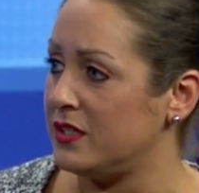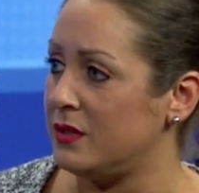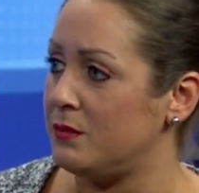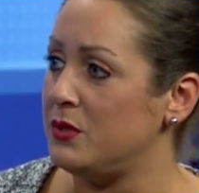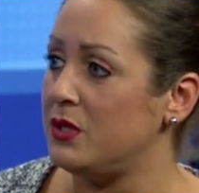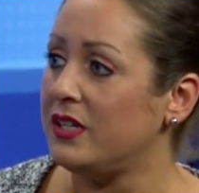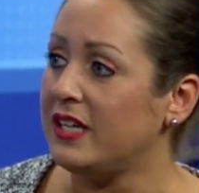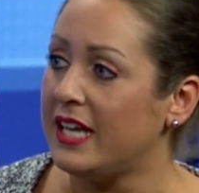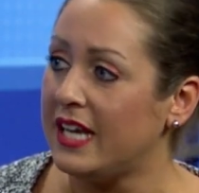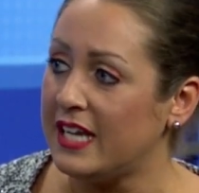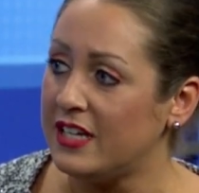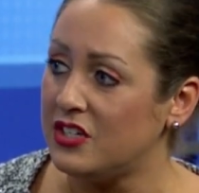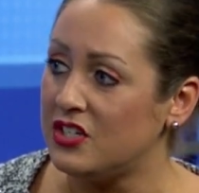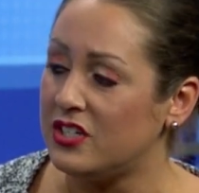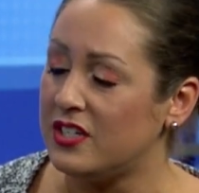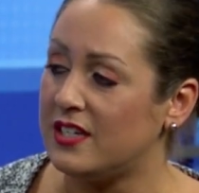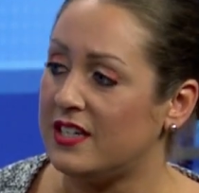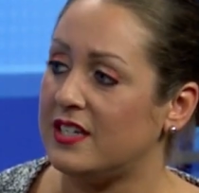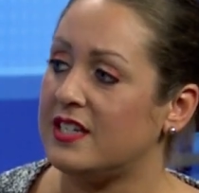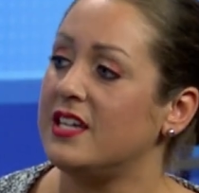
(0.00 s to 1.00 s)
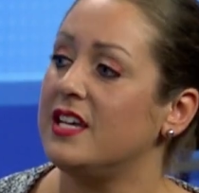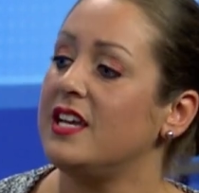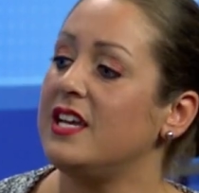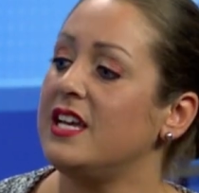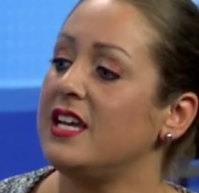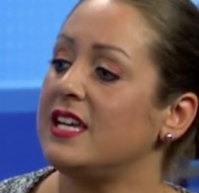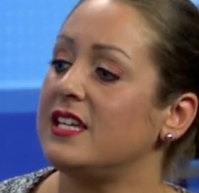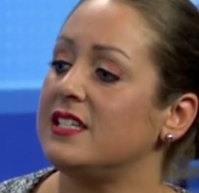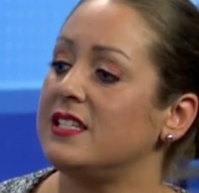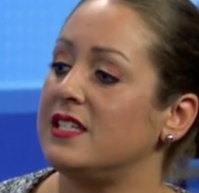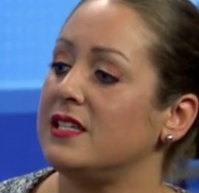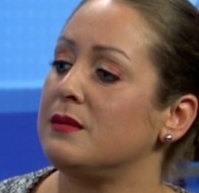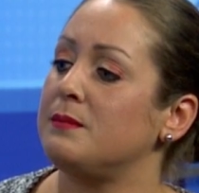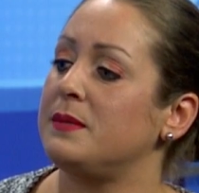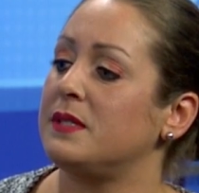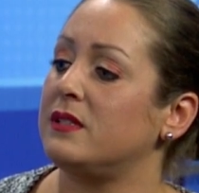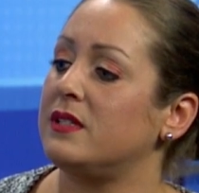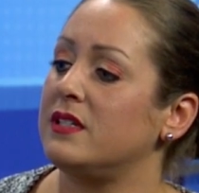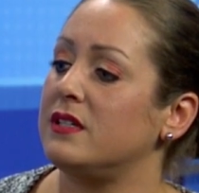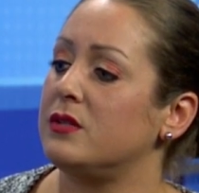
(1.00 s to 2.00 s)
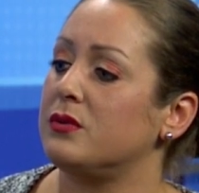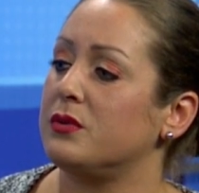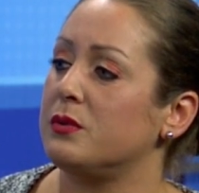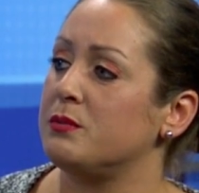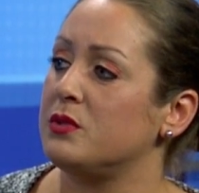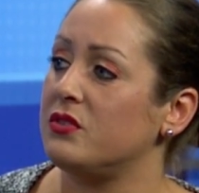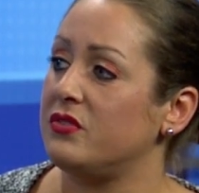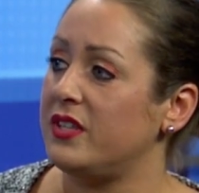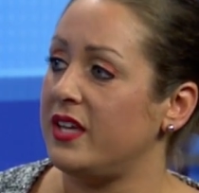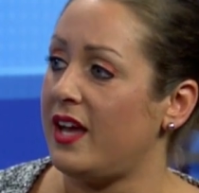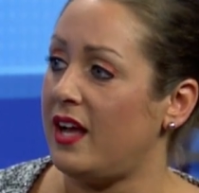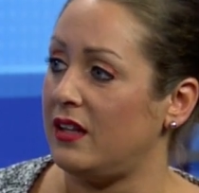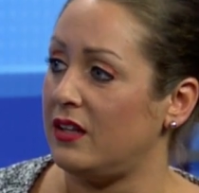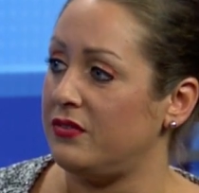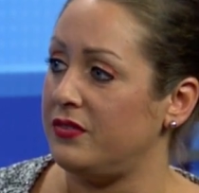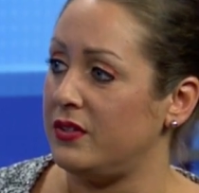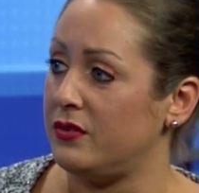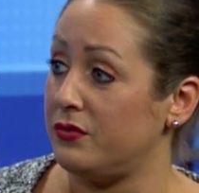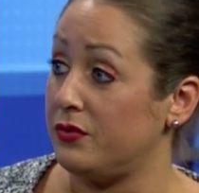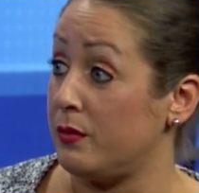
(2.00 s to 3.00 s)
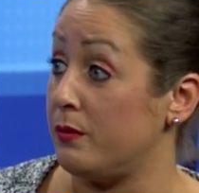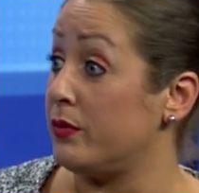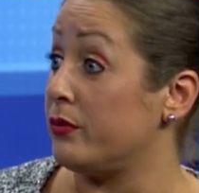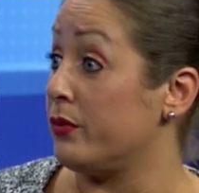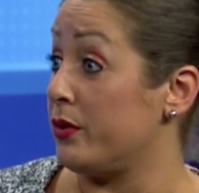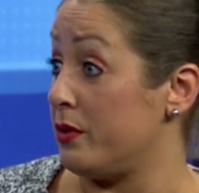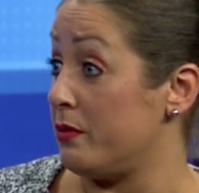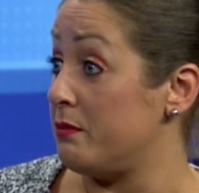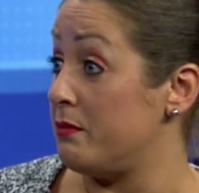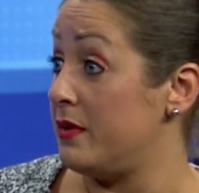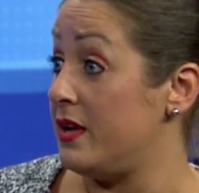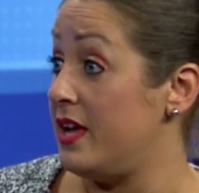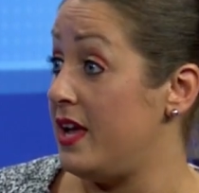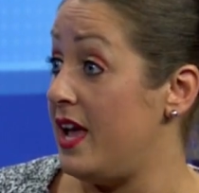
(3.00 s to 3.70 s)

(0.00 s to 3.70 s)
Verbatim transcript: Communication is the ability to remove the elephant from the room.